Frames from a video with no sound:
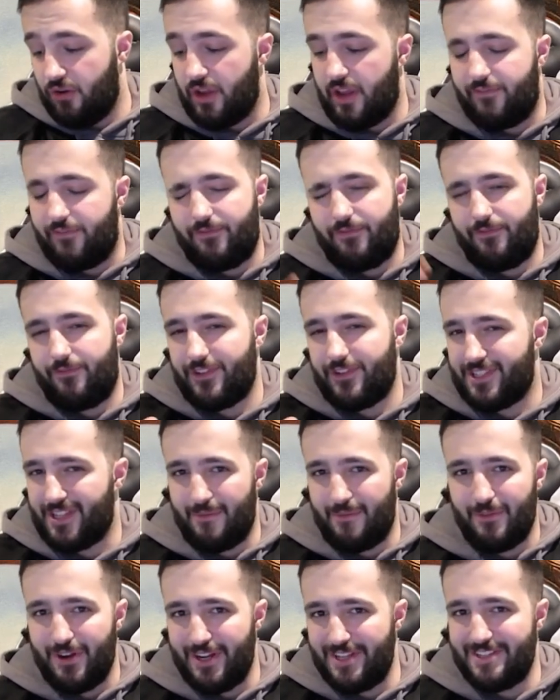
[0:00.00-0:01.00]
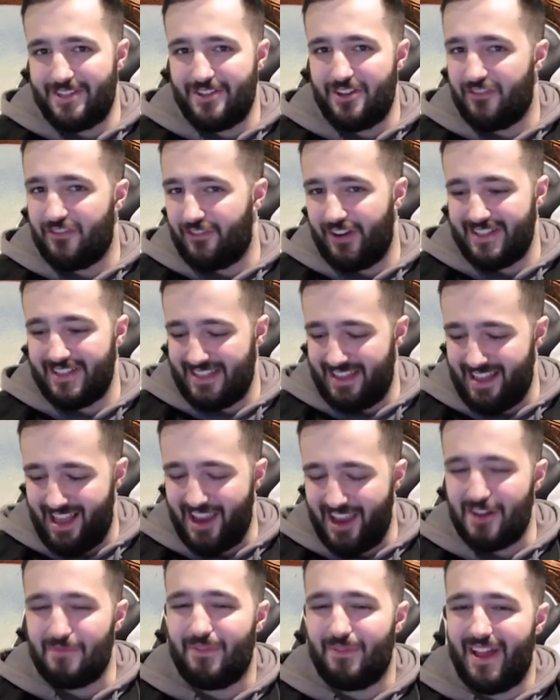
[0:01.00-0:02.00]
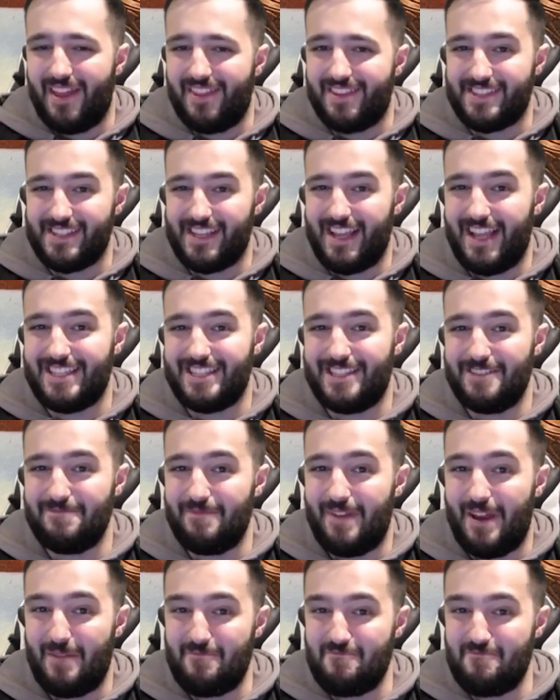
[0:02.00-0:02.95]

if for some reason your friends allow you to play this against them,